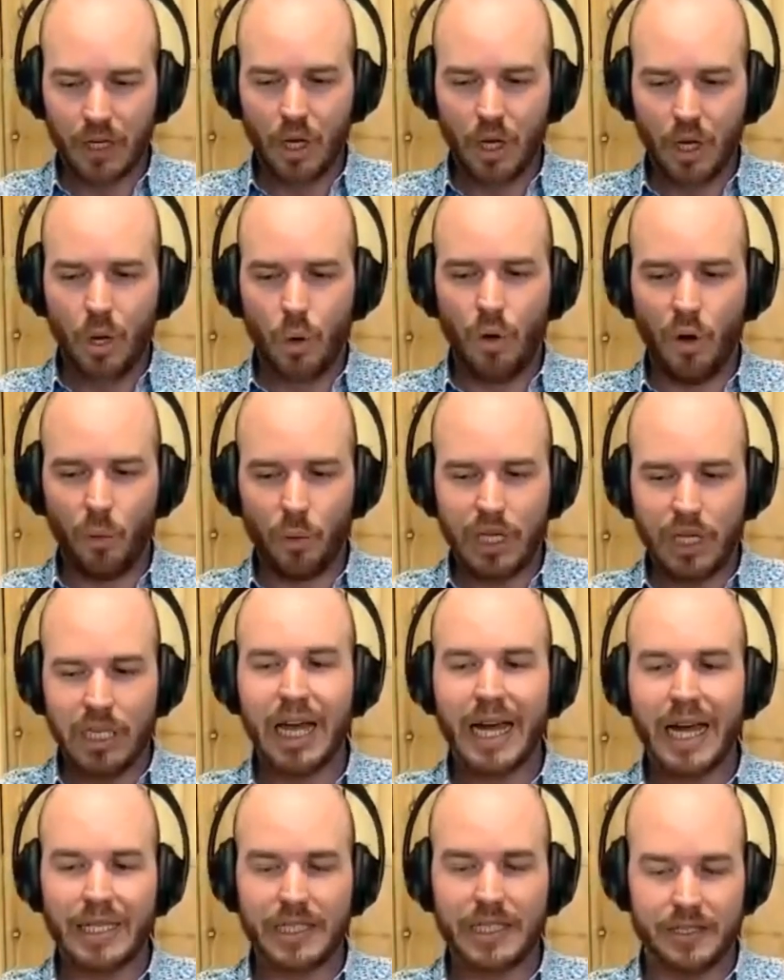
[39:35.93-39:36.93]
what we
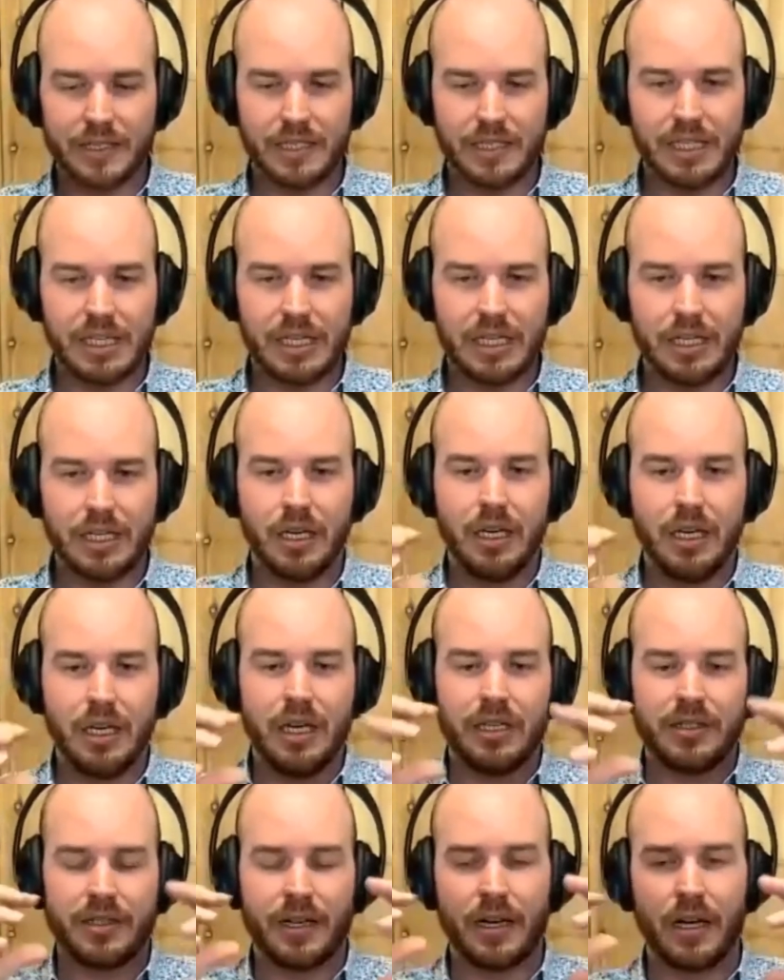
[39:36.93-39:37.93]
like to see
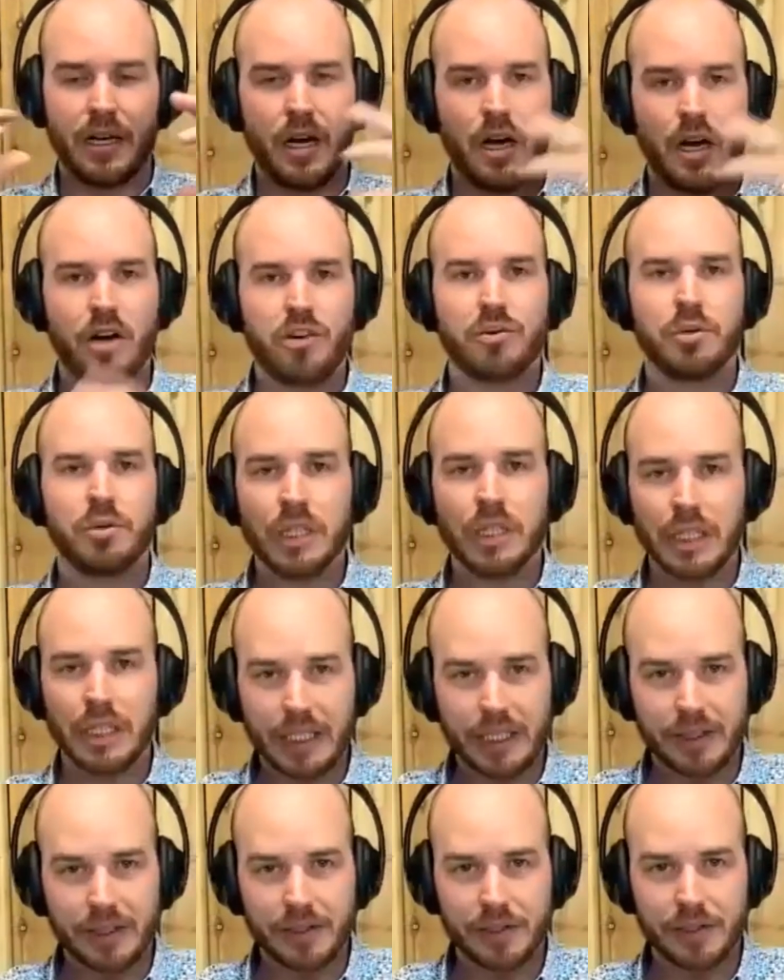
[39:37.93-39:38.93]
is that 100
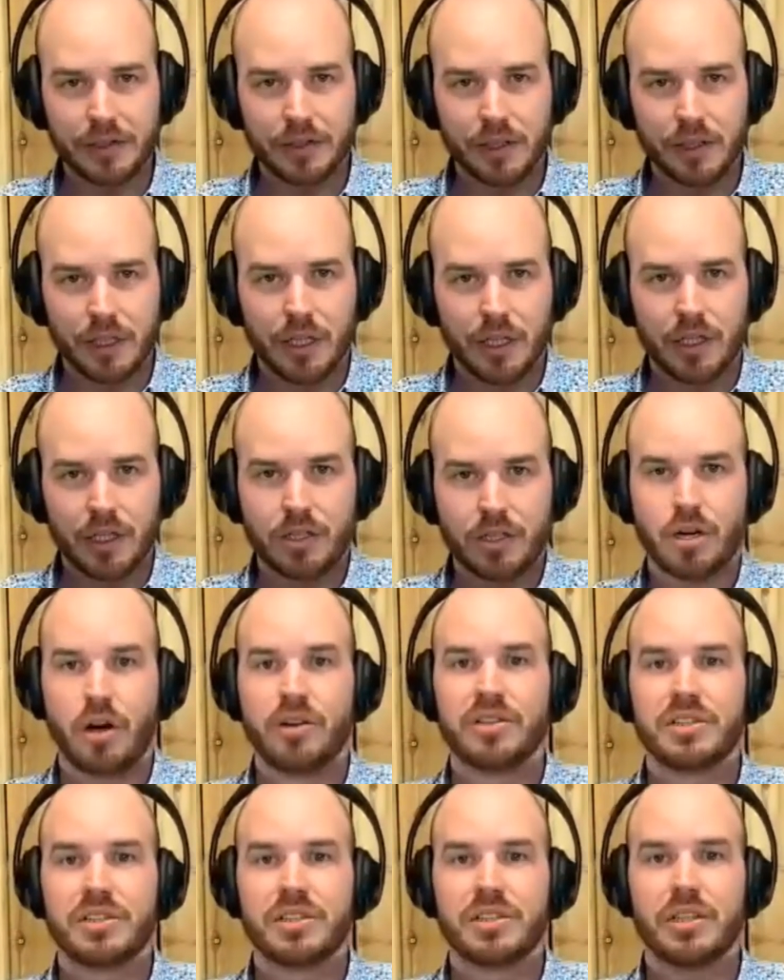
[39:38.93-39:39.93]
leads
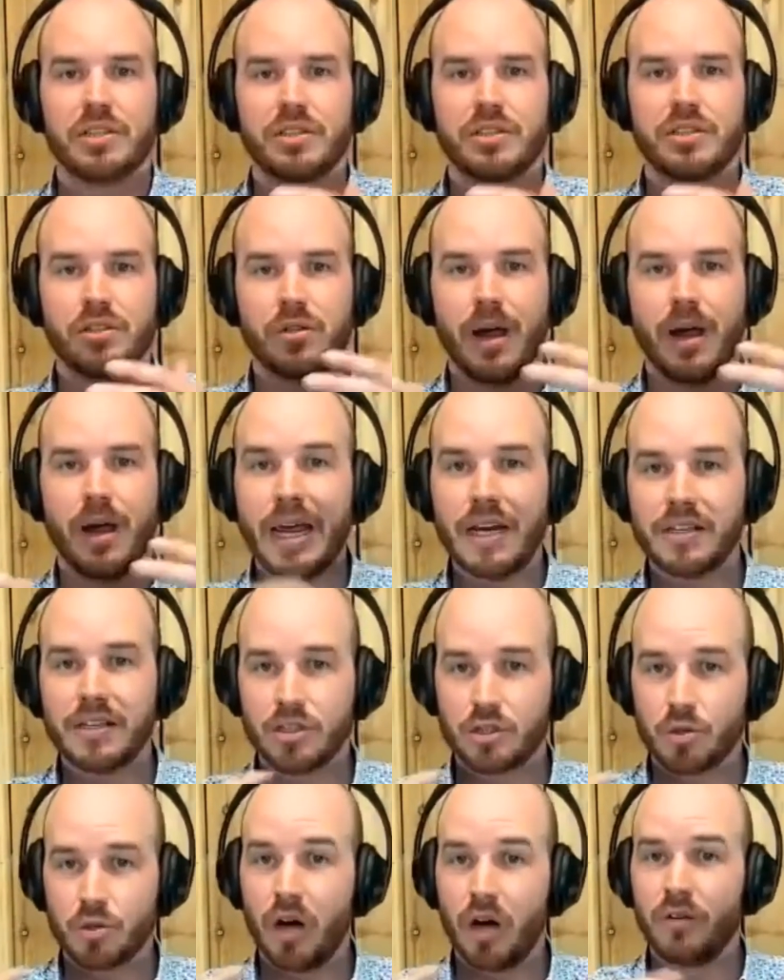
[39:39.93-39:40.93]
turns into 8
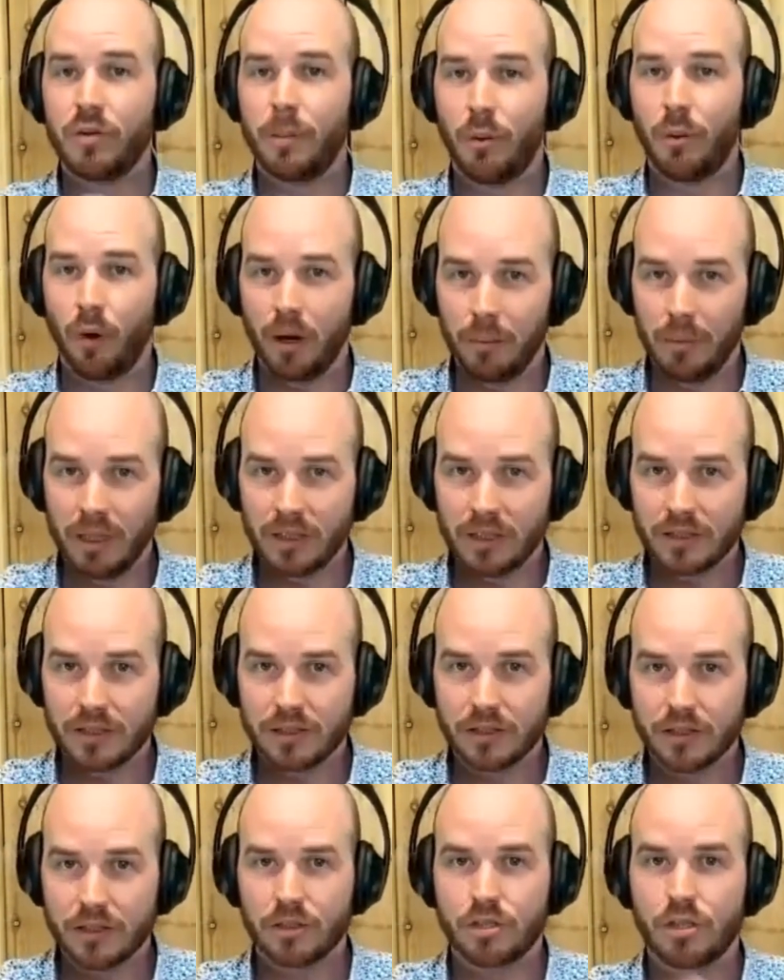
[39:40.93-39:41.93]
to 12 appointments,